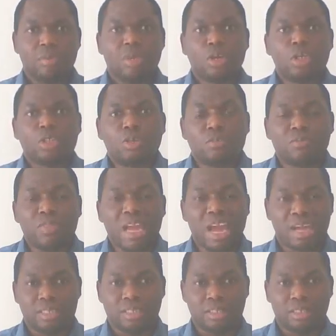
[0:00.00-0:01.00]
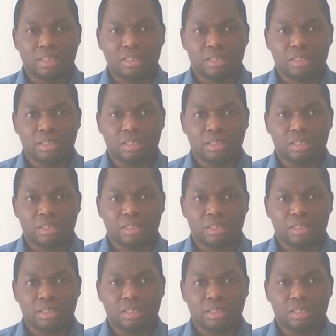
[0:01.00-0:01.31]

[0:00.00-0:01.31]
Because of that,